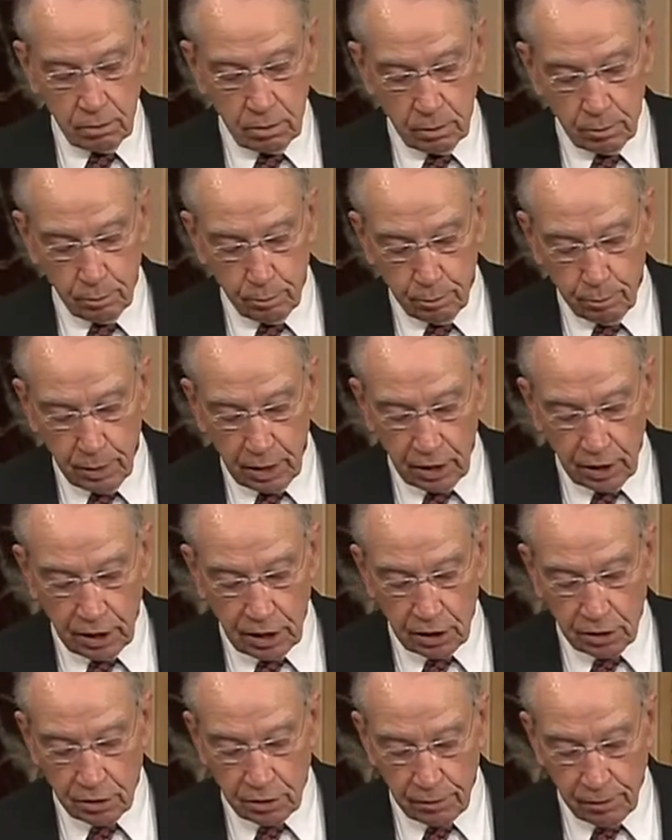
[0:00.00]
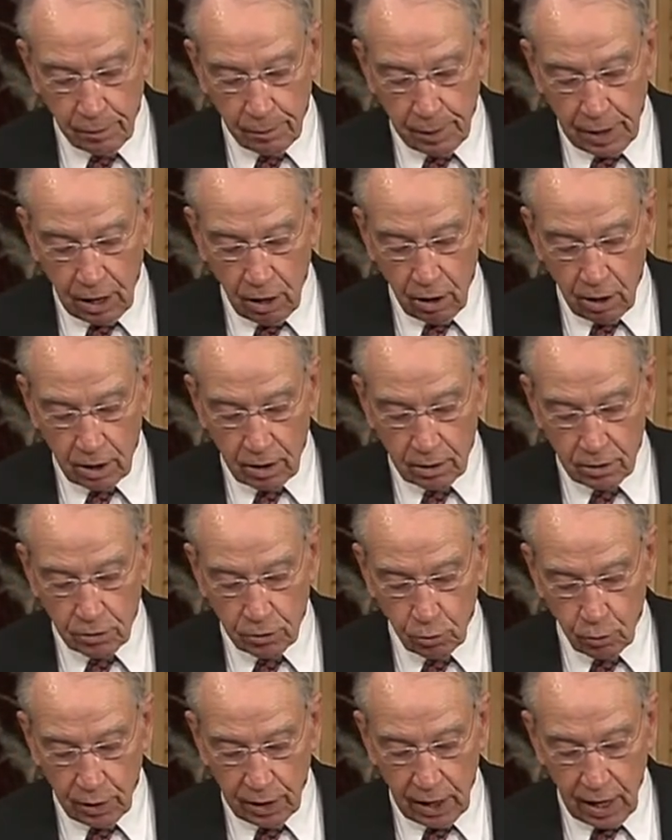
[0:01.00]
Millions of Americans
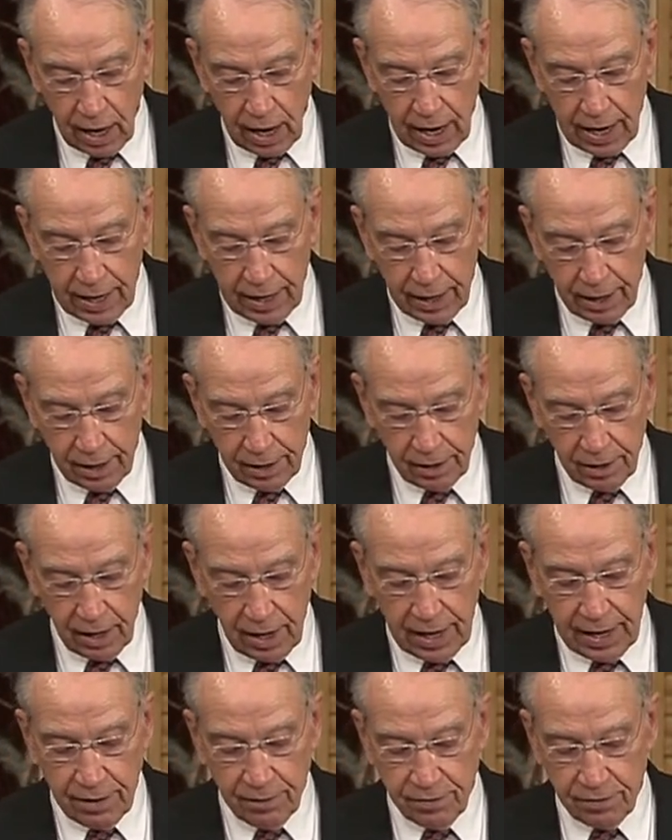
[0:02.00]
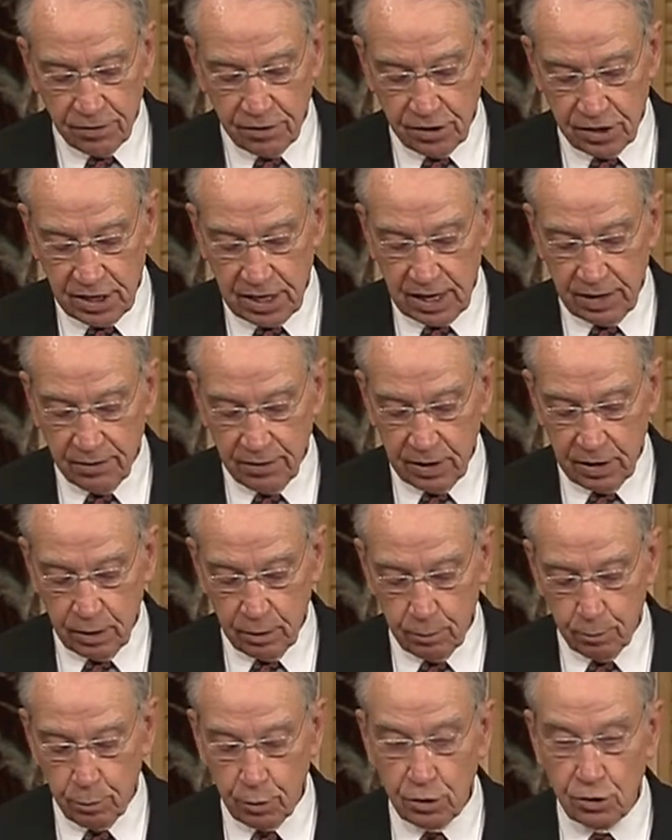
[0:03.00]
rely on life-saving
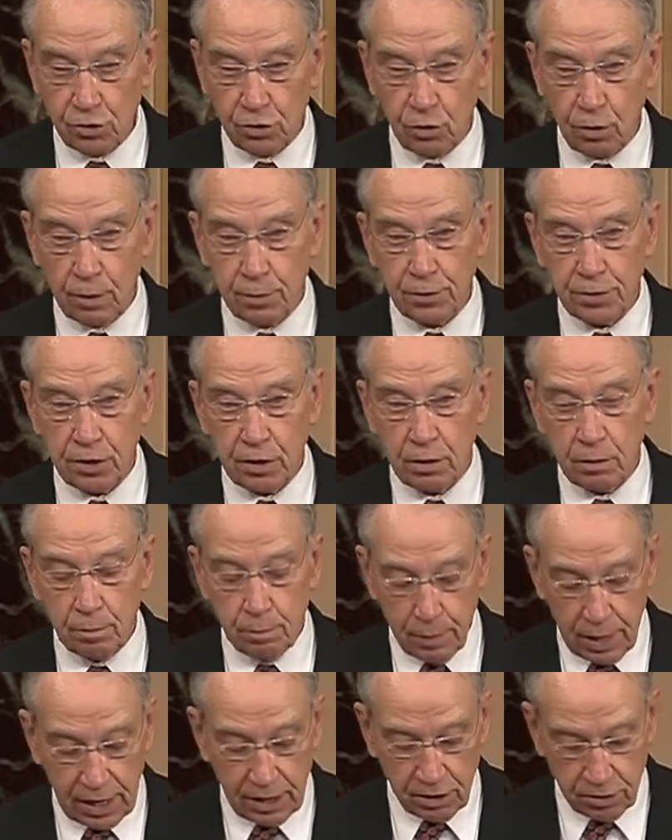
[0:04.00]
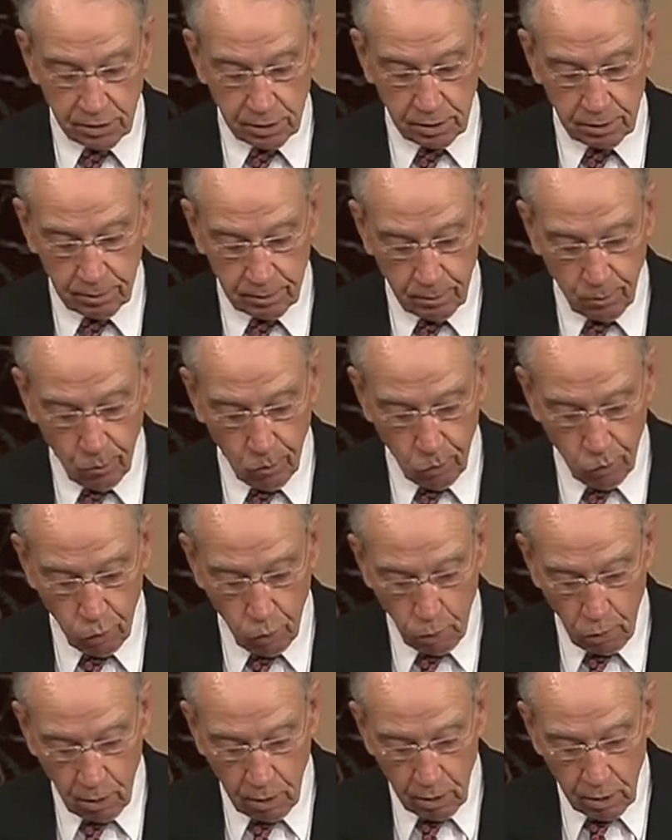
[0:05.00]
prescription medicine.
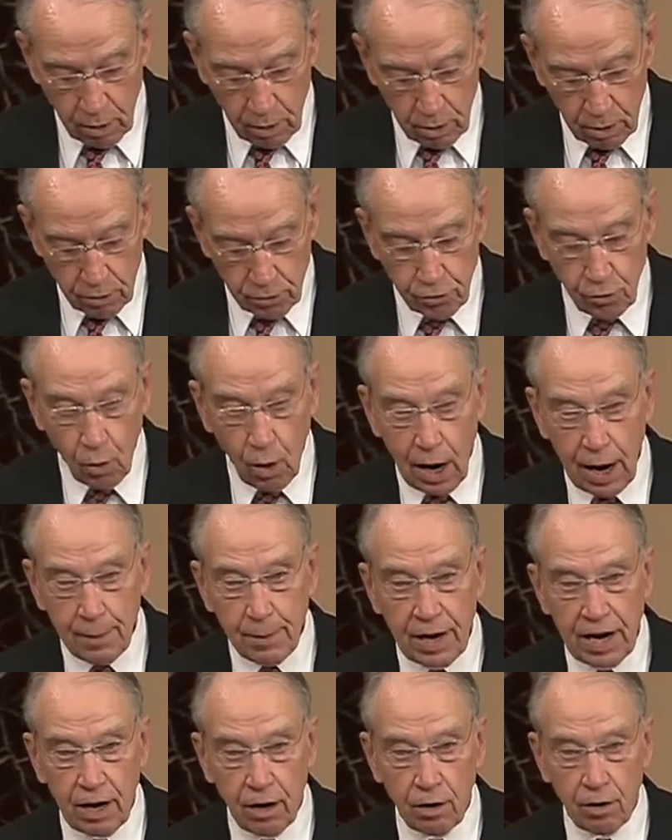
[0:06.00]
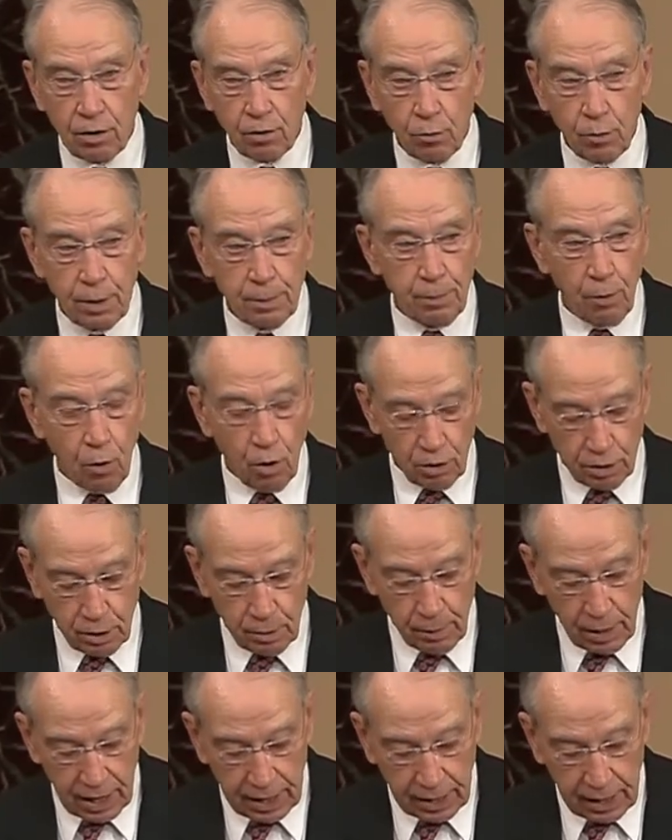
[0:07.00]
So I'm here to report to
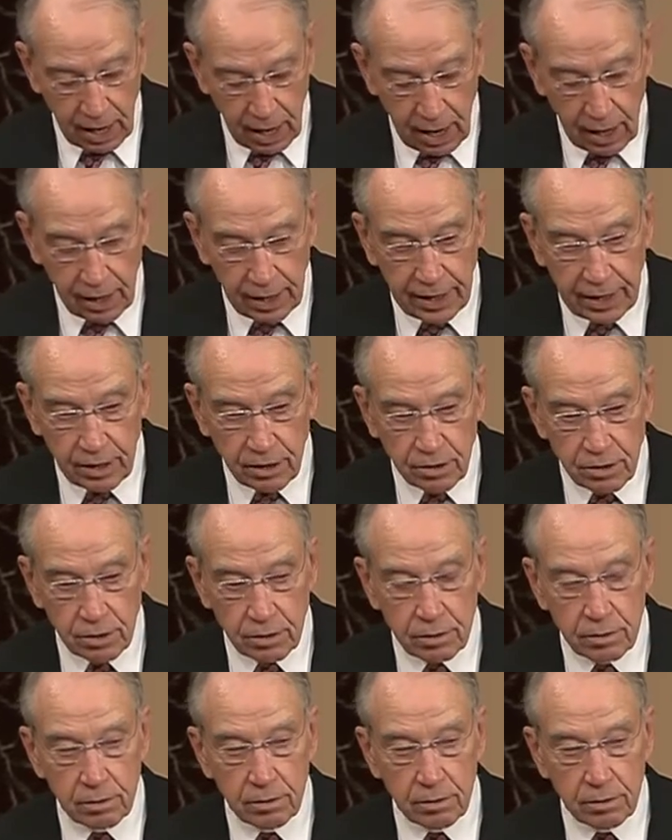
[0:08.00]
my colleagues